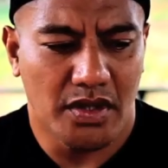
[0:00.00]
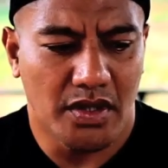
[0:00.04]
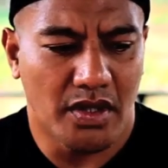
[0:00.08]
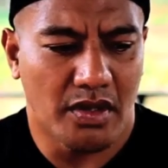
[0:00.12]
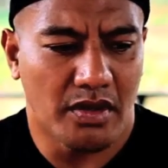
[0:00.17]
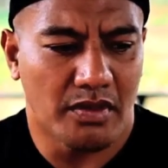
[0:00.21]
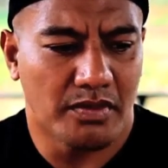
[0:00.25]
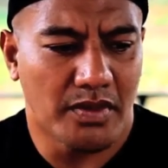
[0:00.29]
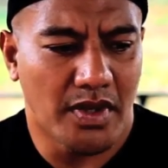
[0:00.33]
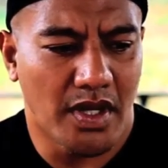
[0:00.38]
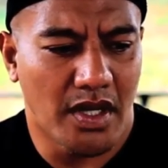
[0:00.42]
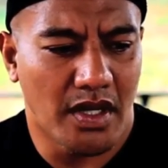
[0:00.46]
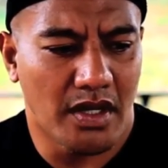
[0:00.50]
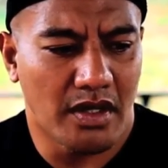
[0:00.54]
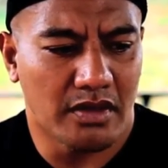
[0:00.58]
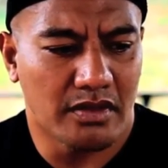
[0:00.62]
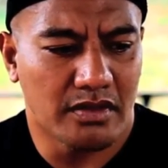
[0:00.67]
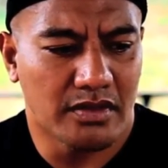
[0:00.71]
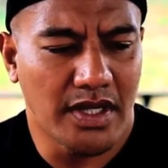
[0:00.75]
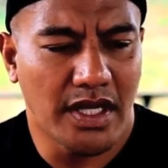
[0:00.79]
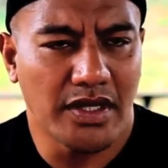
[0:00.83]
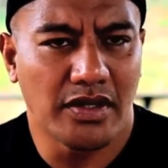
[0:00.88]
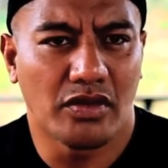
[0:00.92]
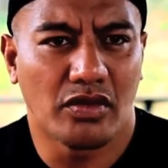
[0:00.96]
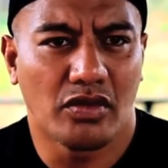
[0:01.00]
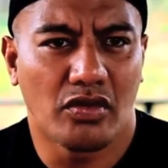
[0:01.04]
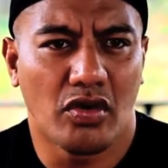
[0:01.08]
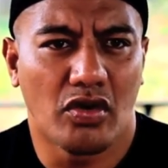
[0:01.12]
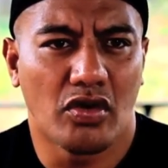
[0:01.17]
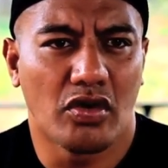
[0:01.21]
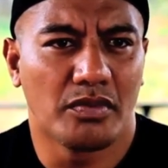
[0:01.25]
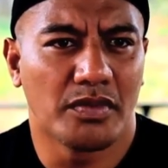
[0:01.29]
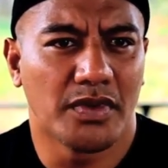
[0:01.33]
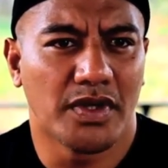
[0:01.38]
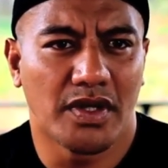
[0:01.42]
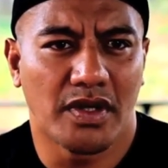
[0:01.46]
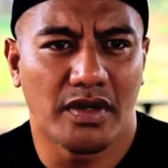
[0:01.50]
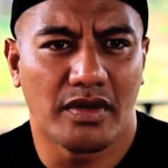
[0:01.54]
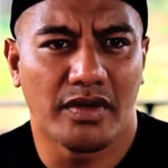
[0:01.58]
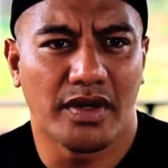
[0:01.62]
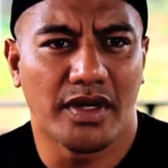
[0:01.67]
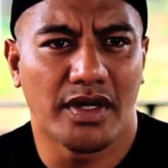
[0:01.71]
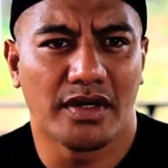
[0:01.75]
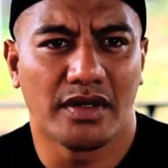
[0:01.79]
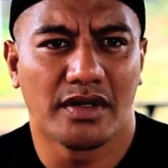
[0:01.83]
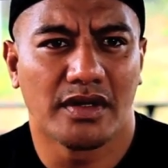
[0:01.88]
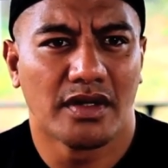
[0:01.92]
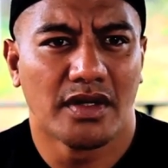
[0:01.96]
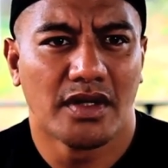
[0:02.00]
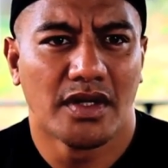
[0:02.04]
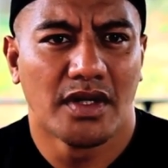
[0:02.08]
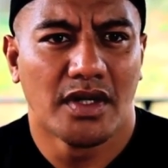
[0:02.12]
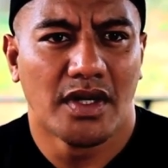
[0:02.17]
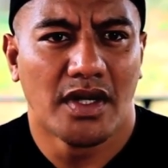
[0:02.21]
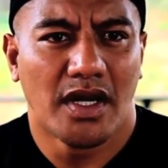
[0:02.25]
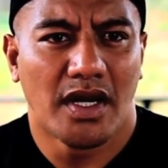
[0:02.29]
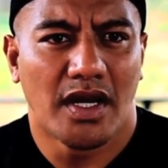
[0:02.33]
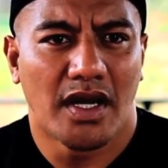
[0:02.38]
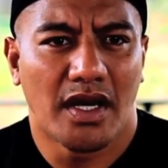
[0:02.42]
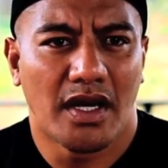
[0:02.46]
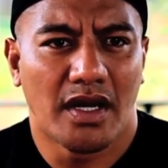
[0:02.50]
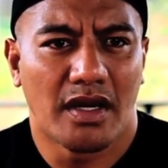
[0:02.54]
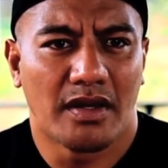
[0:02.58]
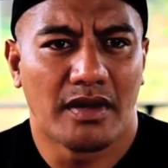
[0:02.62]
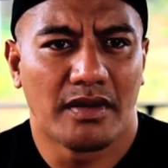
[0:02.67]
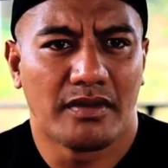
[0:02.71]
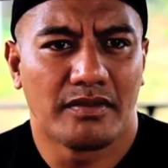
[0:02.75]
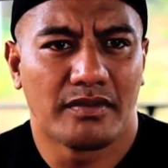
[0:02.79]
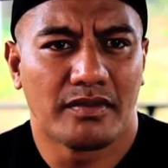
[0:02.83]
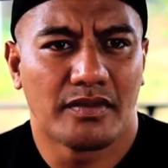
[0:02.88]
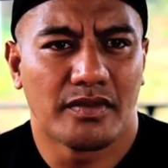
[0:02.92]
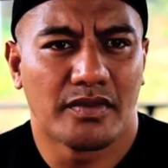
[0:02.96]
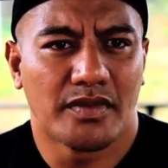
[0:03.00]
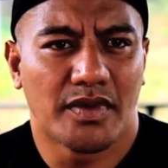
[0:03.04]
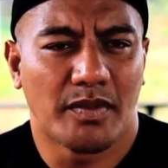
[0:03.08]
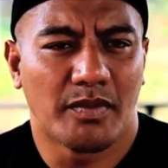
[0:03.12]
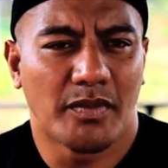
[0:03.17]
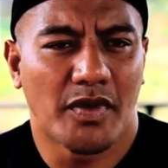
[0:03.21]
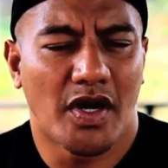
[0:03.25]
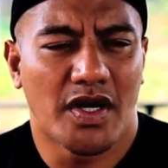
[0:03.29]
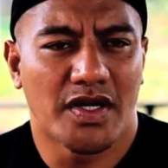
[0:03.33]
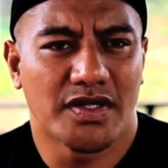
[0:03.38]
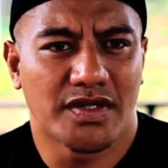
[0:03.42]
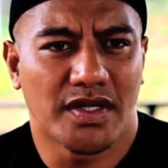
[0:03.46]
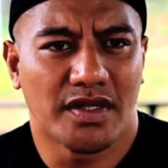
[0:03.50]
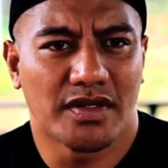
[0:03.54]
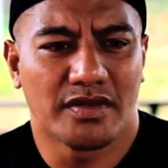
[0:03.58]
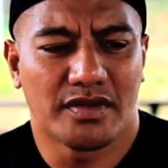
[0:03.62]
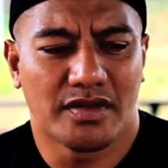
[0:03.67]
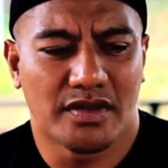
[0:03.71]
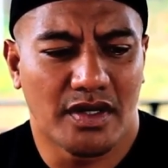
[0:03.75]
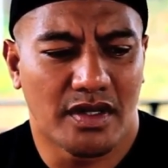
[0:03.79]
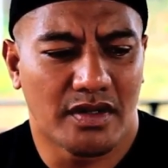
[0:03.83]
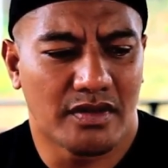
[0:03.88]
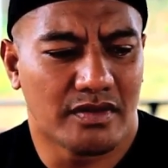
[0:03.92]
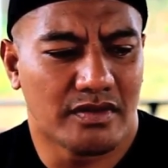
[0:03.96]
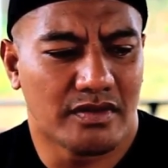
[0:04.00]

you know, uh, Daniel Cormier and um, the guys that, you